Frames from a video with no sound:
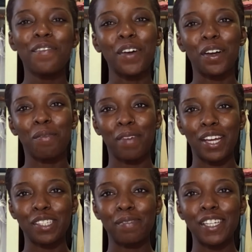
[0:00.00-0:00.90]
Welcome
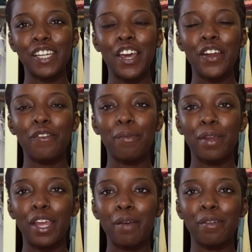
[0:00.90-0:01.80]
back to my channel if you've been
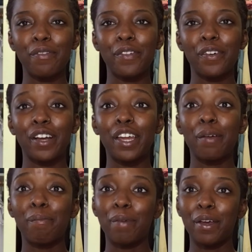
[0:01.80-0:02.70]
here before, and a
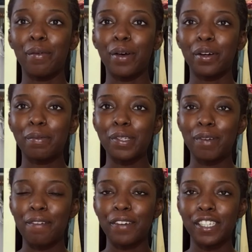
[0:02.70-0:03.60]
big welcome to
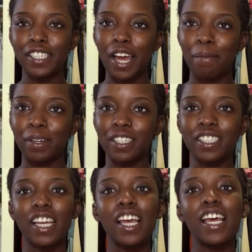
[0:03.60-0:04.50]
my first timers.
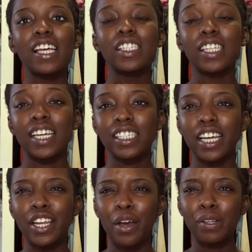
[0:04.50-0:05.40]
So yes, I
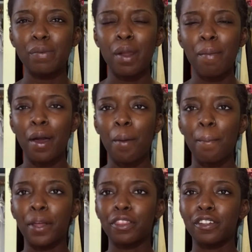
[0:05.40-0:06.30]
know it's been about a
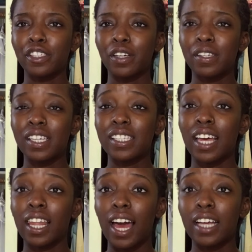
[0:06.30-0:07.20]
month or so since I
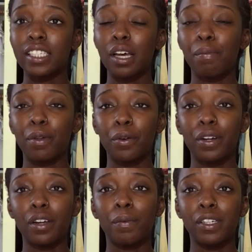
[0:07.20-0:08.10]
last
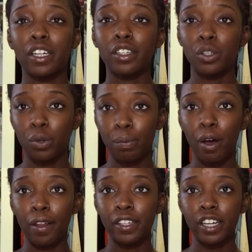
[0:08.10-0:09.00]
uploaded, which I do
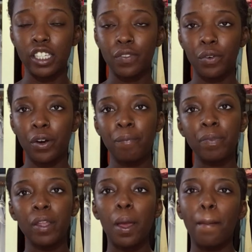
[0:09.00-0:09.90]
apologize for,
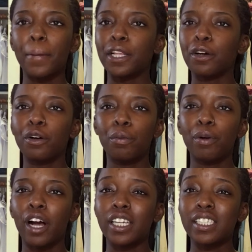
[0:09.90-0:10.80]
but the whole
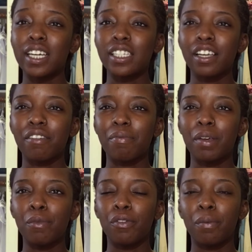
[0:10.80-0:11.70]
process of me
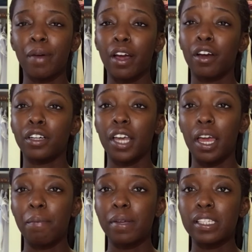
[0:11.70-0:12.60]
moving back on
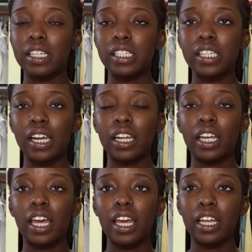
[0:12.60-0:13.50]
campus and
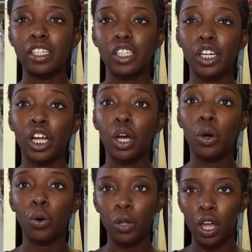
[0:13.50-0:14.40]
settling in took a
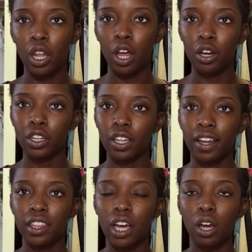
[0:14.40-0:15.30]
whole lot longer than I
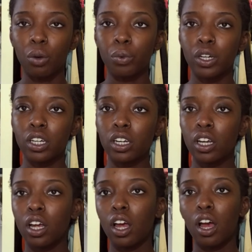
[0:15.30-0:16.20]
thought it would.
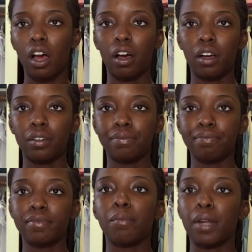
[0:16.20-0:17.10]

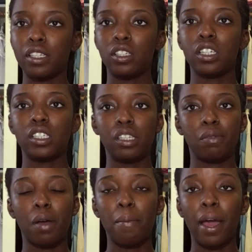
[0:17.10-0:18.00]
But as you can see by
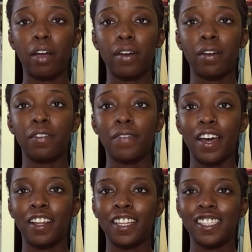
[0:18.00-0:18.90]
my background,
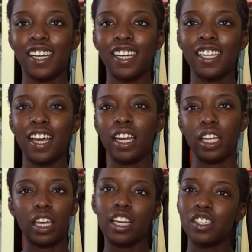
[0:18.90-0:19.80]
finally done, and in
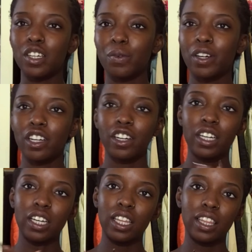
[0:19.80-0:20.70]
case you're
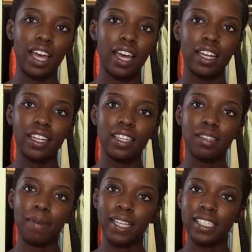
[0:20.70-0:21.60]
wondering, that
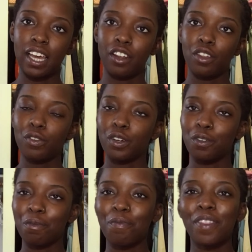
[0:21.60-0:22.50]
is my side of the
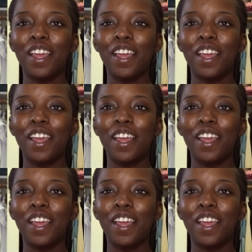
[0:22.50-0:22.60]
room.